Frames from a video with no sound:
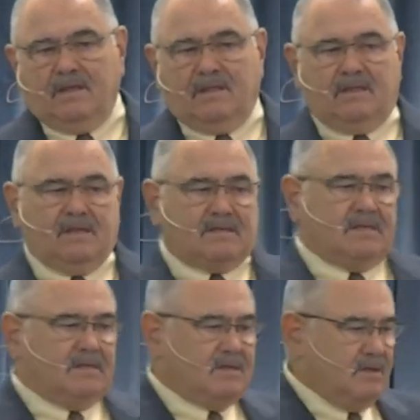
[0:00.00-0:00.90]
This
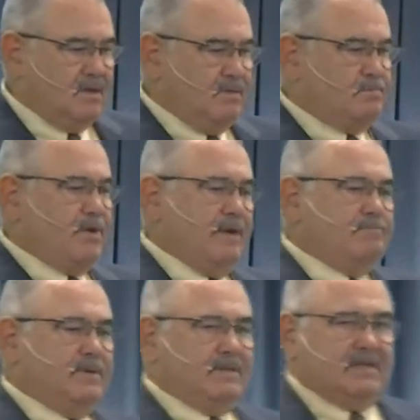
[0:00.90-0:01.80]
is a
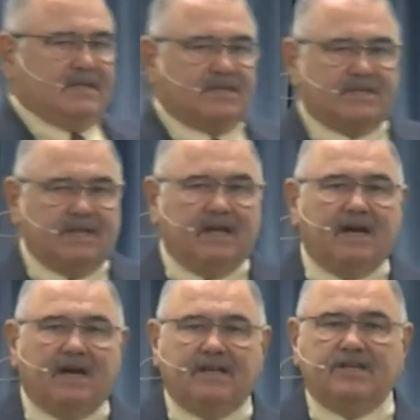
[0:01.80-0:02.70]
preposition
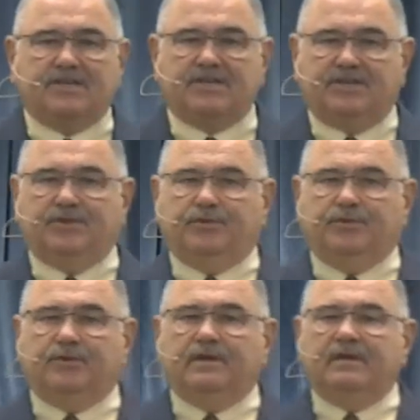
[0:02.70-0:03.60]

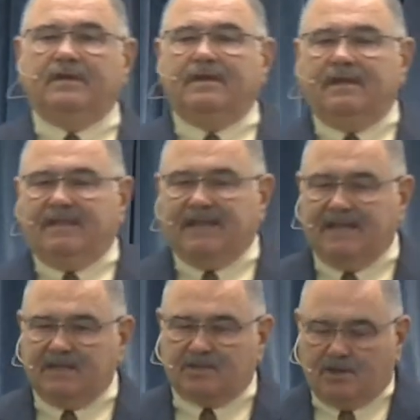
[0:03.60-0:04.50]
unto that
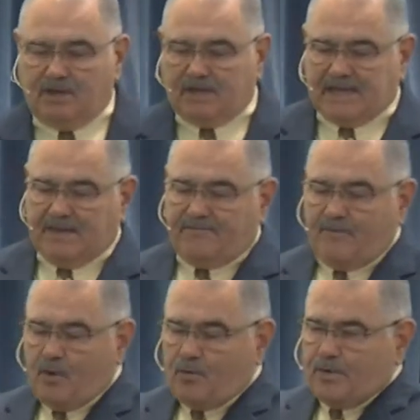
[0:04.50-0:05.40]
is looking
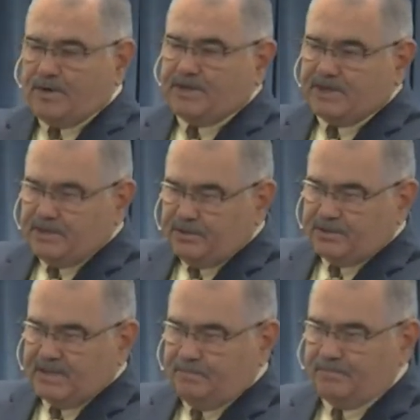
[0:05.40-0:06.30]
forward to
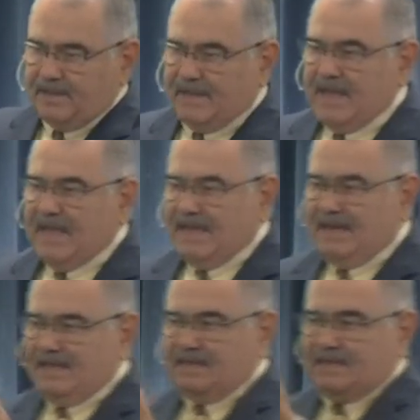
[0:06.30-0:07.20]
something. It
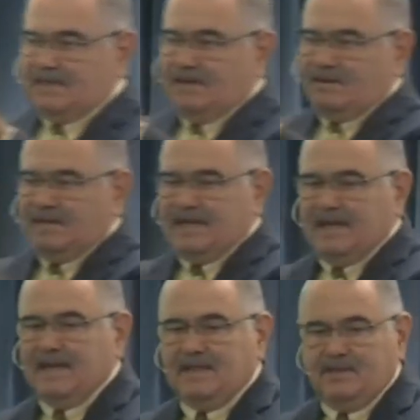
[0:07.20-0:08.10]
is still
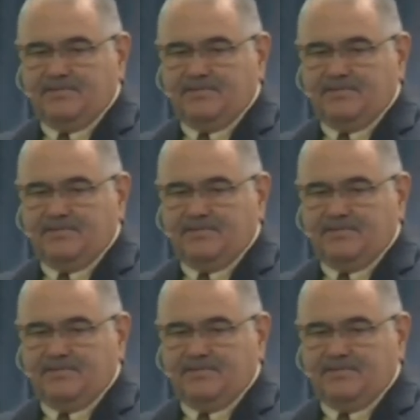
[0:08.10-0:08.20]
yet in the